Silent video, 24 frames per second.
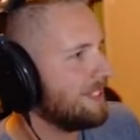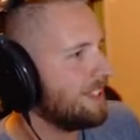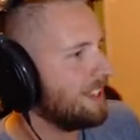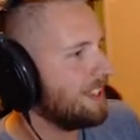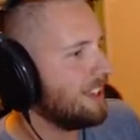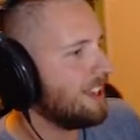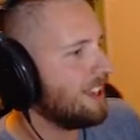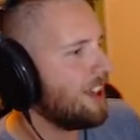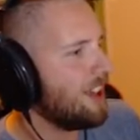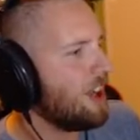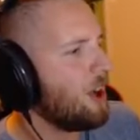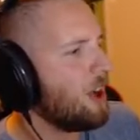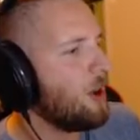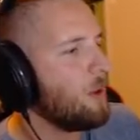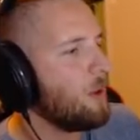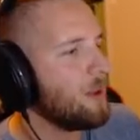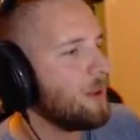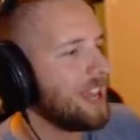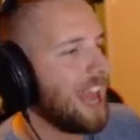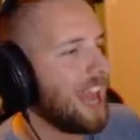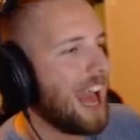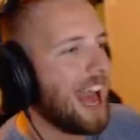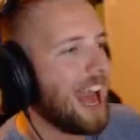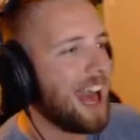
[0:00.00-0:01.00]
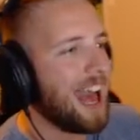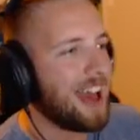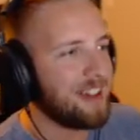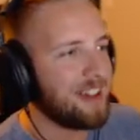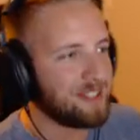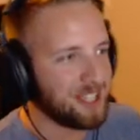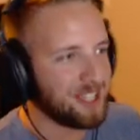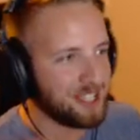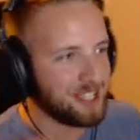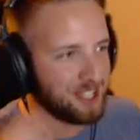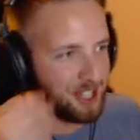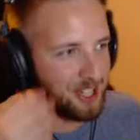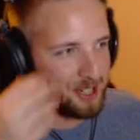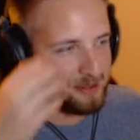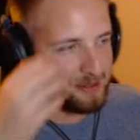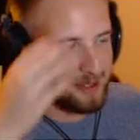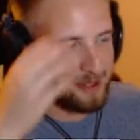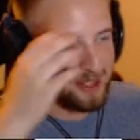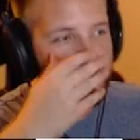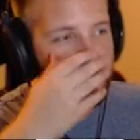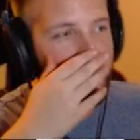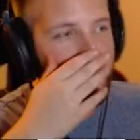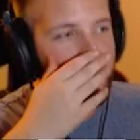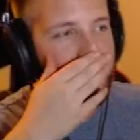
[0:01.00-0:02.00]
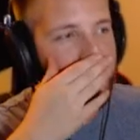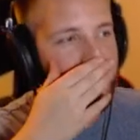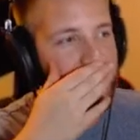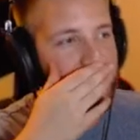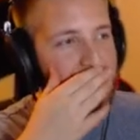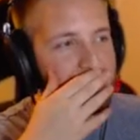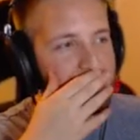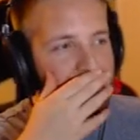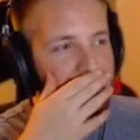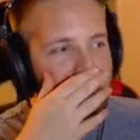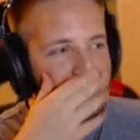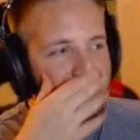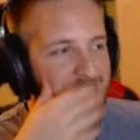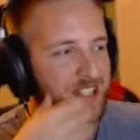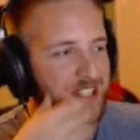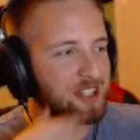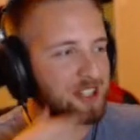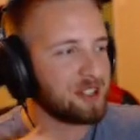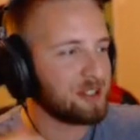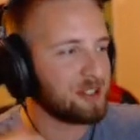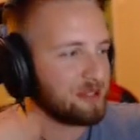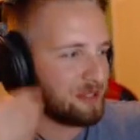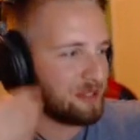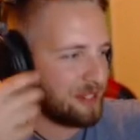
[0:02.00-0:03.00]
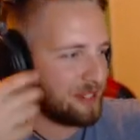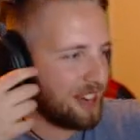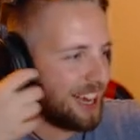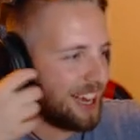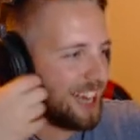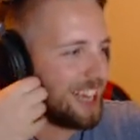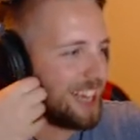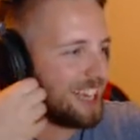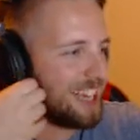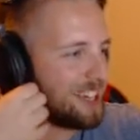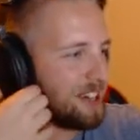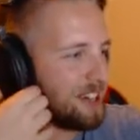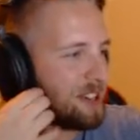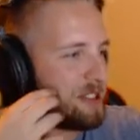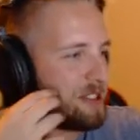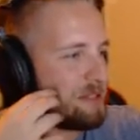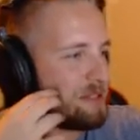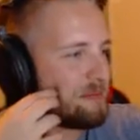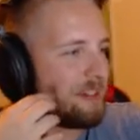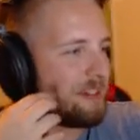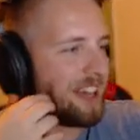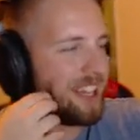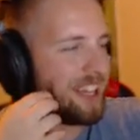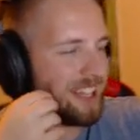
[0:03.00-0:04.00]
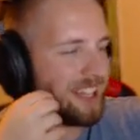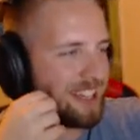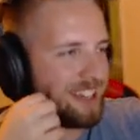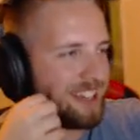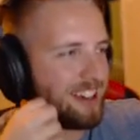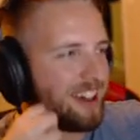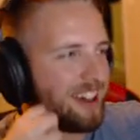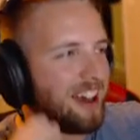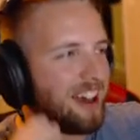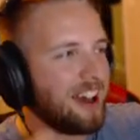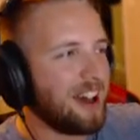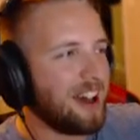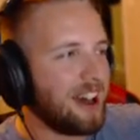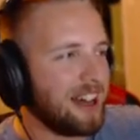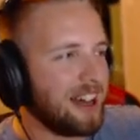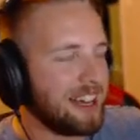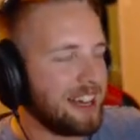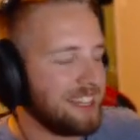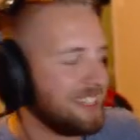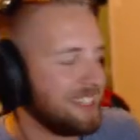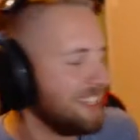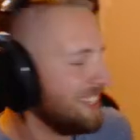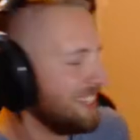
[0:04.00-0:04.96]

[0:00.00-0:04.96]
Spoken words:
Oh, we have to talk about the Mario movie. You're right. Oh my god.